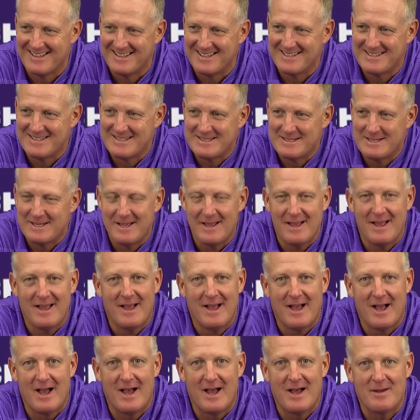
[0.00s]
Thoughts?
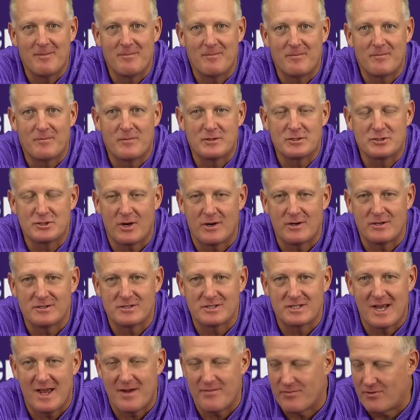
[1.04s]
Um, for starters,
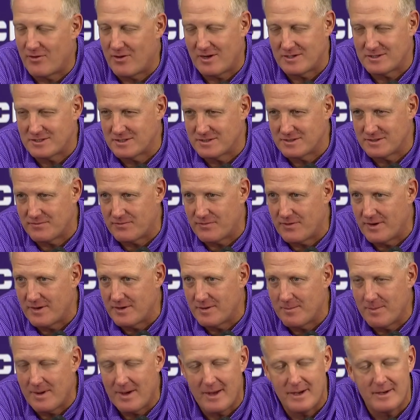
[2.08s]
Scott Frost is a friend
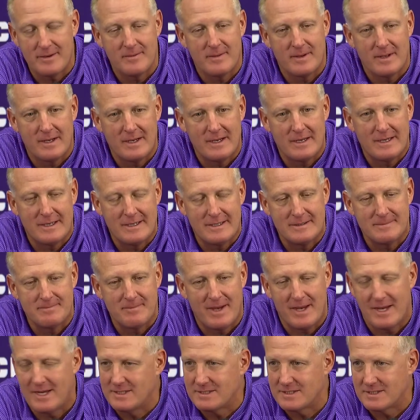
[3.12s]
of mine. Um,
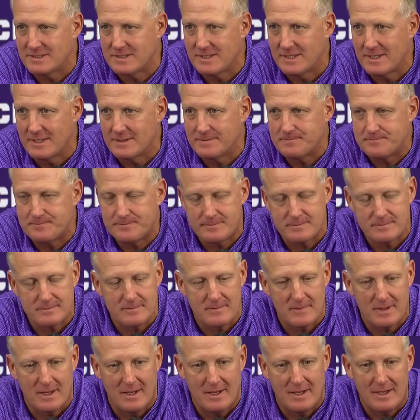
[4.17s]
I hate to see it
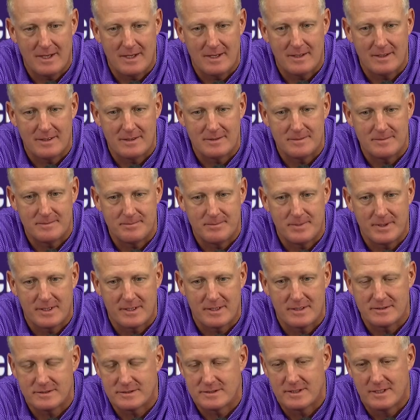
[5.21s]
uh,
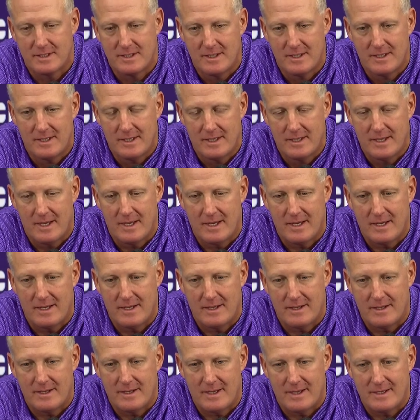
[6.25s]
because
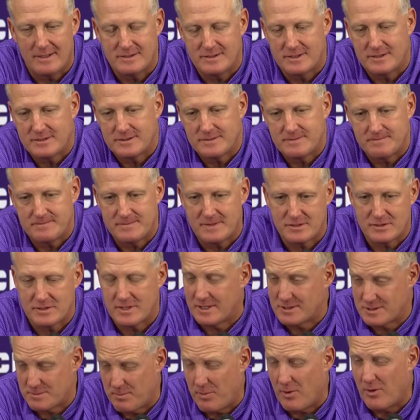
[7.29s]
uh, I just
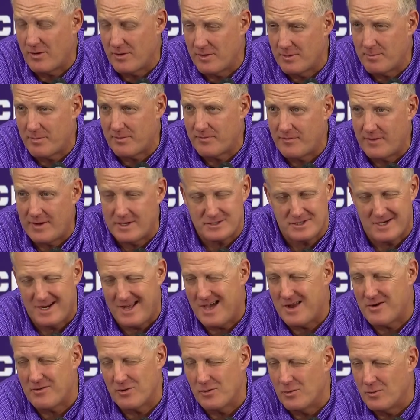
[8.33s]
that's part of the profession.
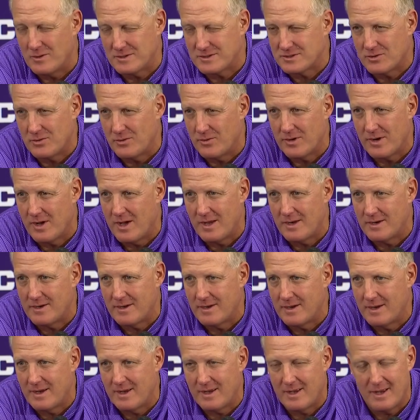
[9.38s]
I don't know what's going on
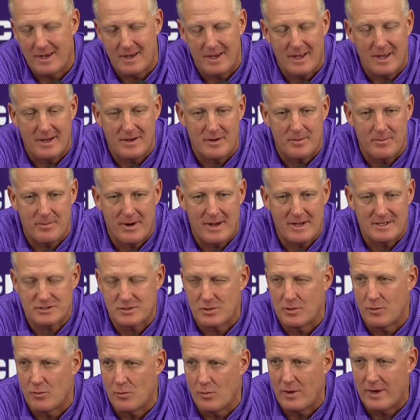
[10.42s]
at, at,
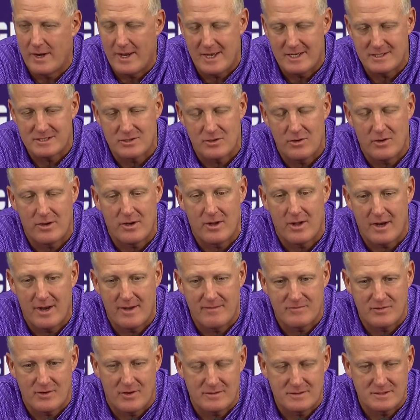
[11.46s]
Nebraska or what has gone on.
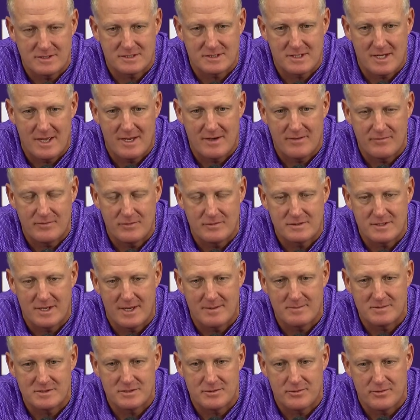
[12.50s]
I've talked to Scott a few
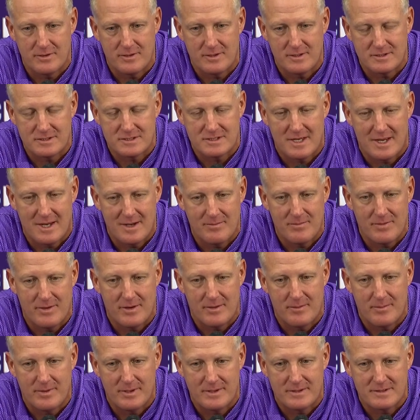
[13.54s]
times during his time
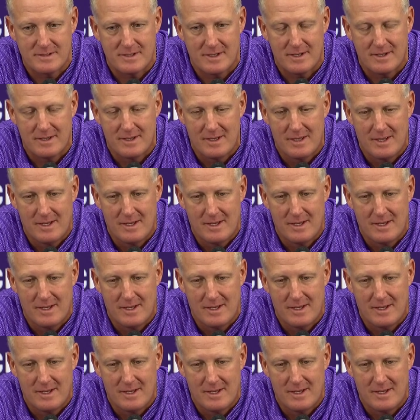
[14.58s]
there, but. Uh,